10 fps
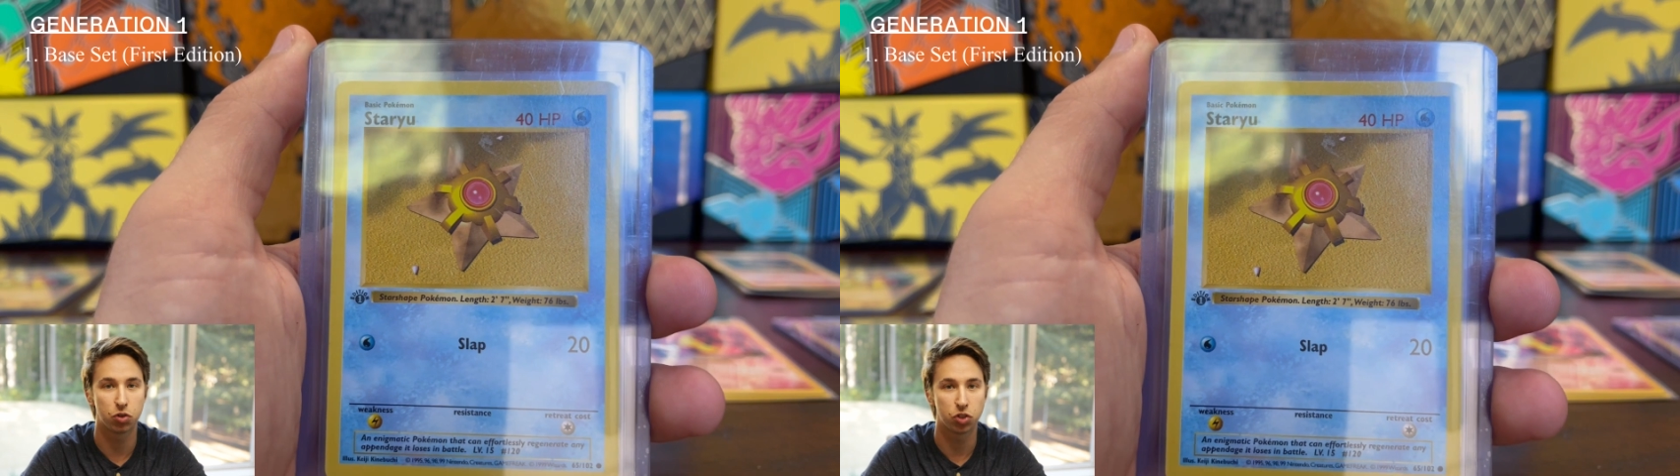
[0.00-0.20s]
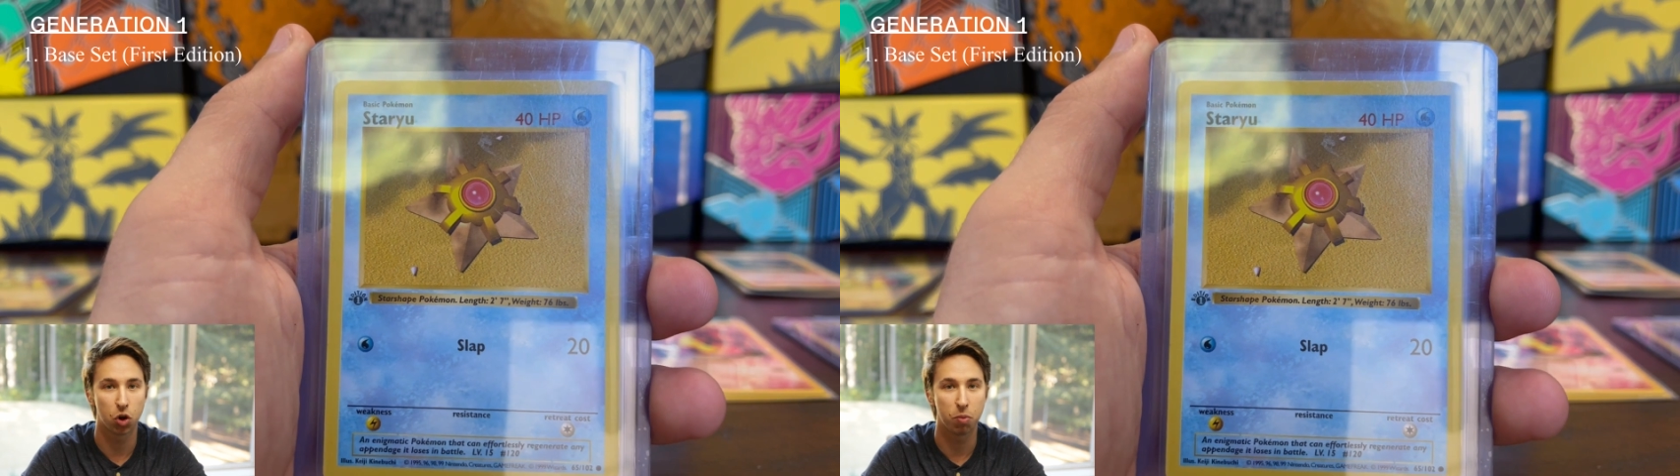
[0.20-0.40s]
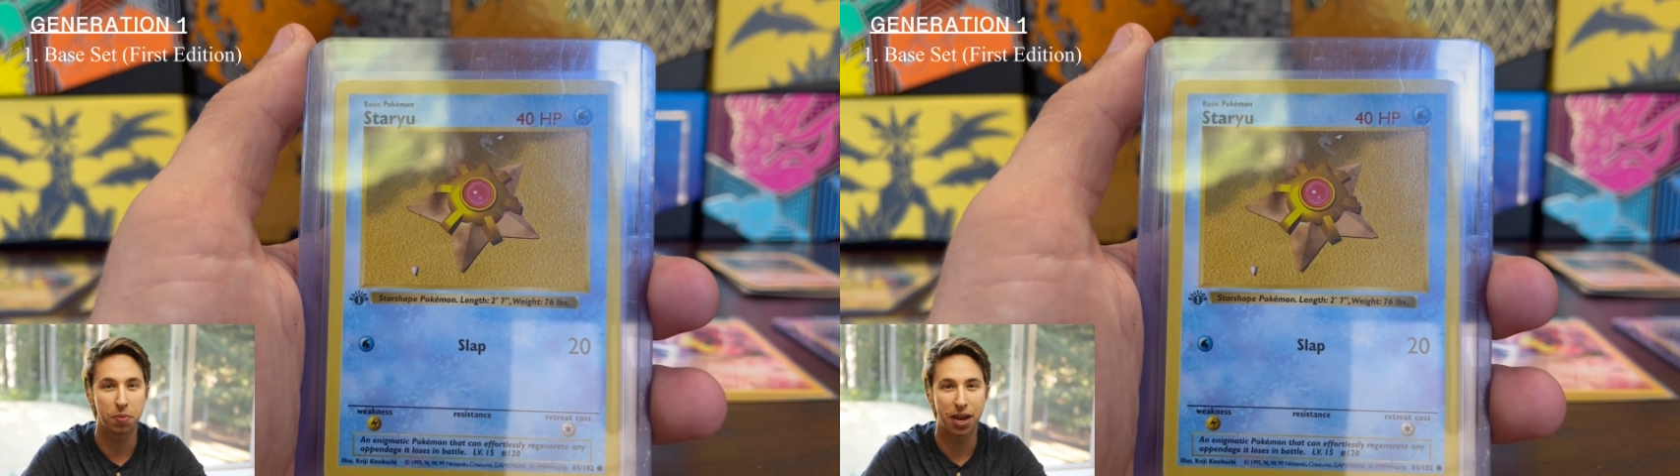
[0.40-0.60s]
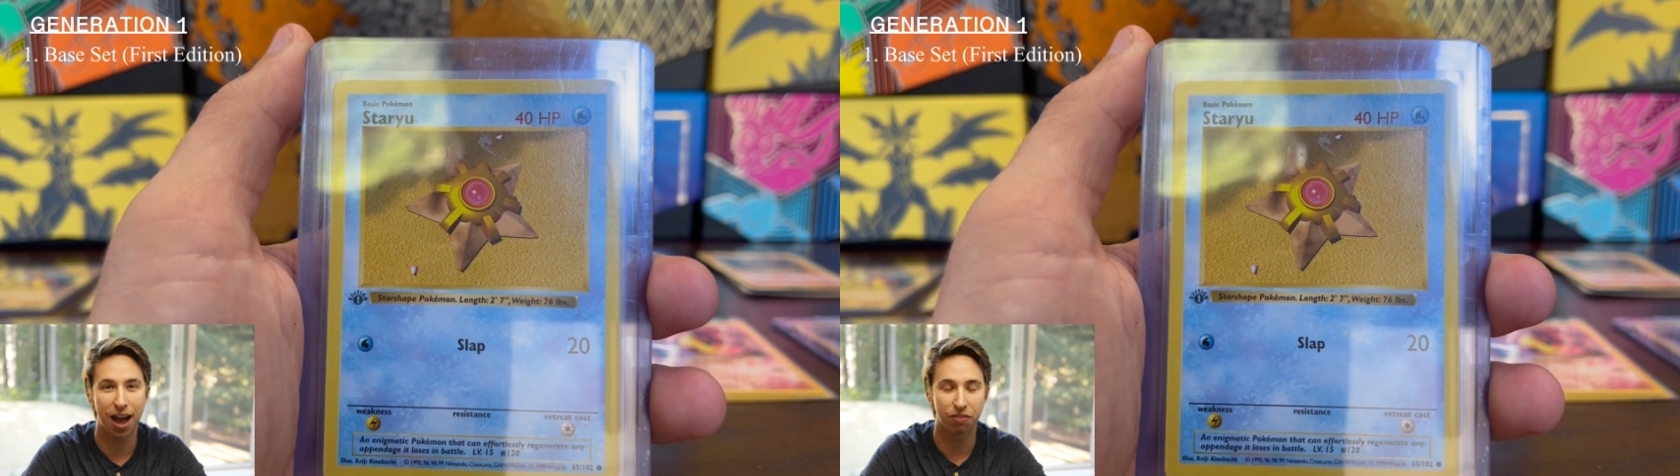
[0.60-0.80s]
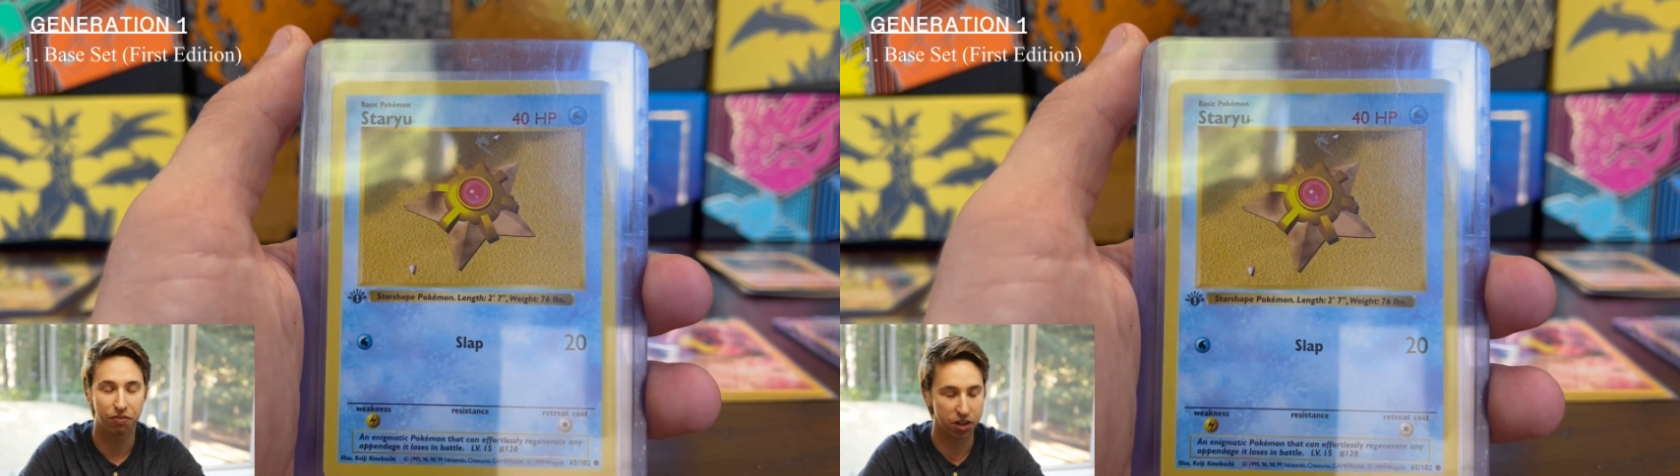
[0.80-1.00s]
or so, maybe a
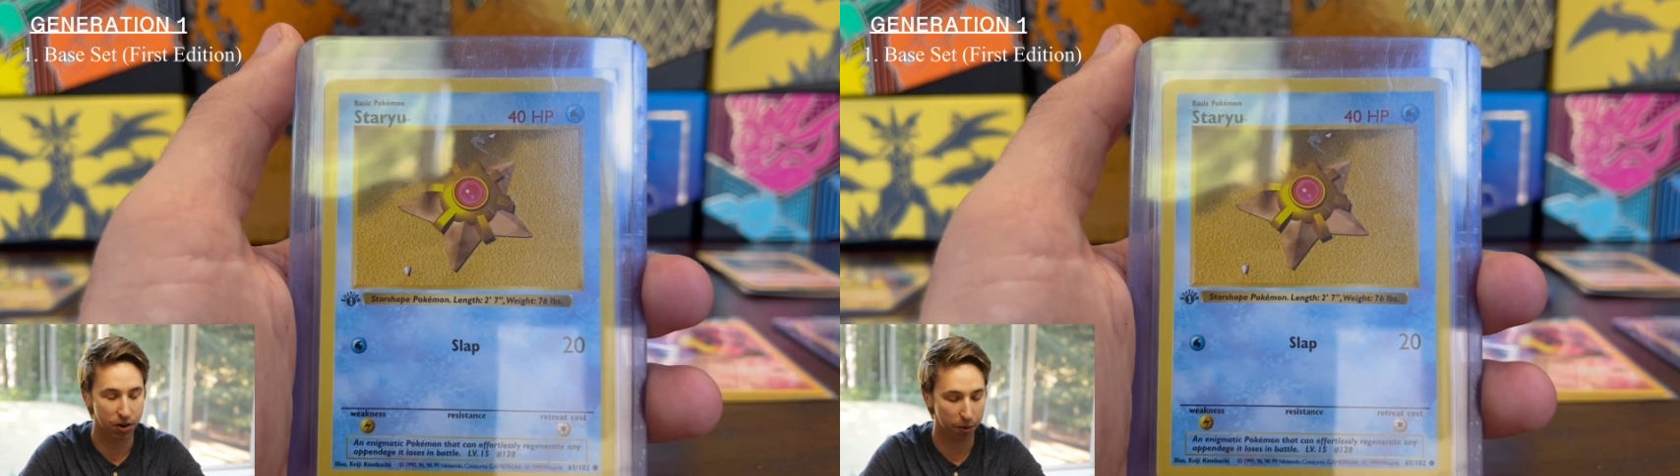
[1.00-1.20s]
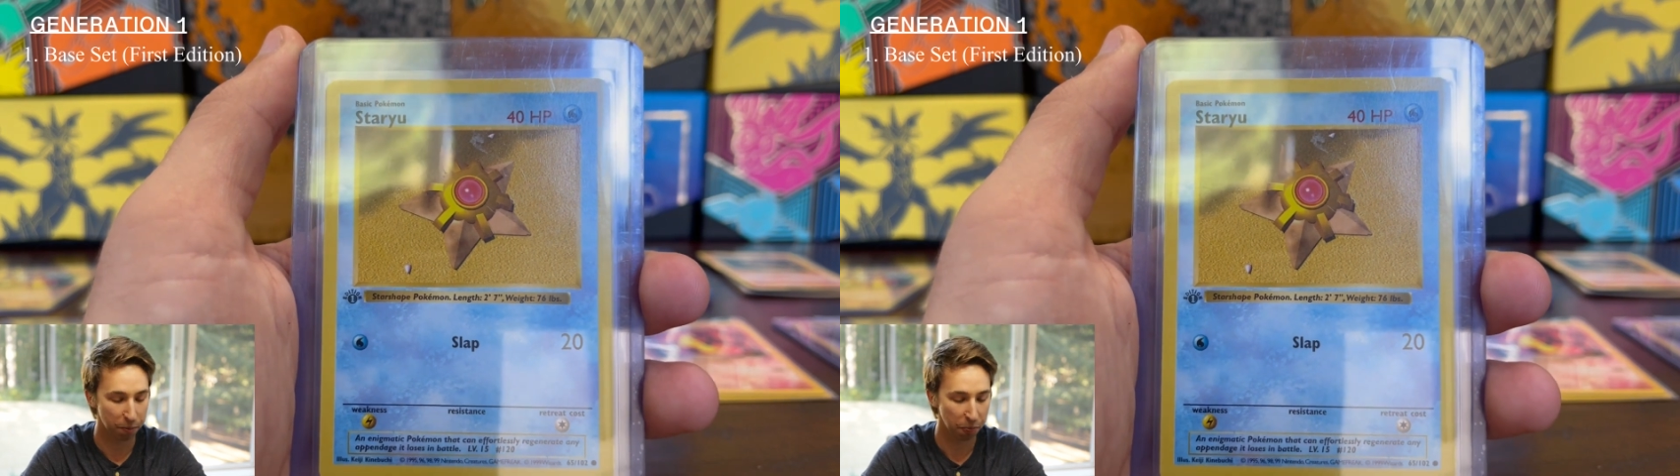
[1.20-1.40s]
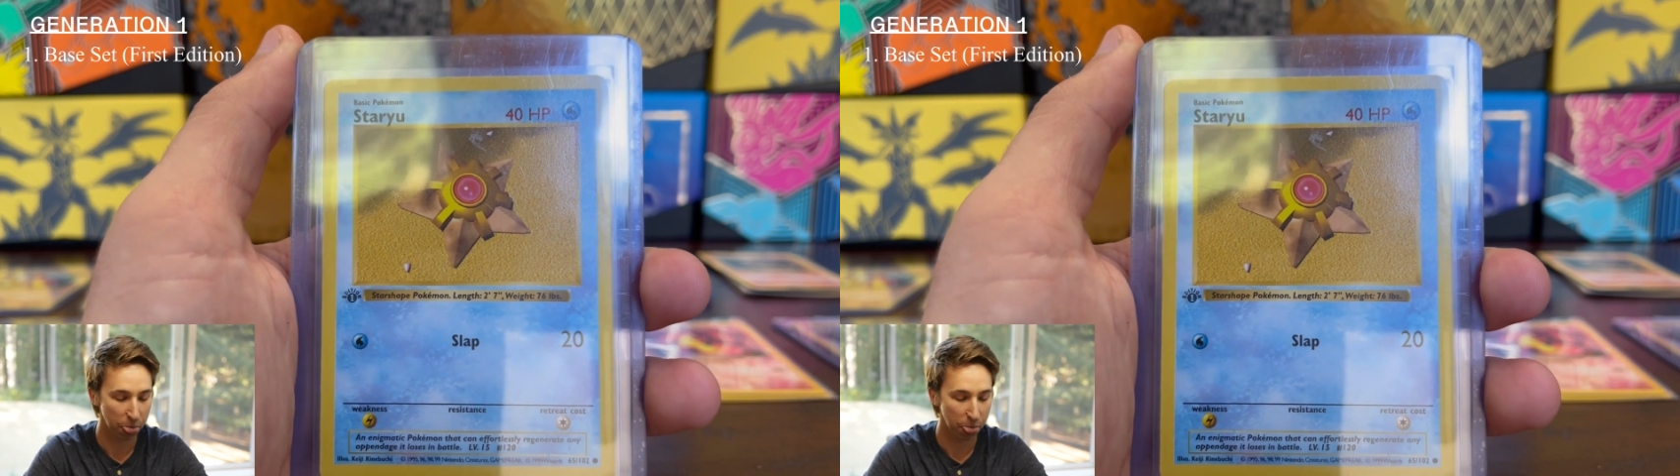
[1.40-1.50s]
half a year.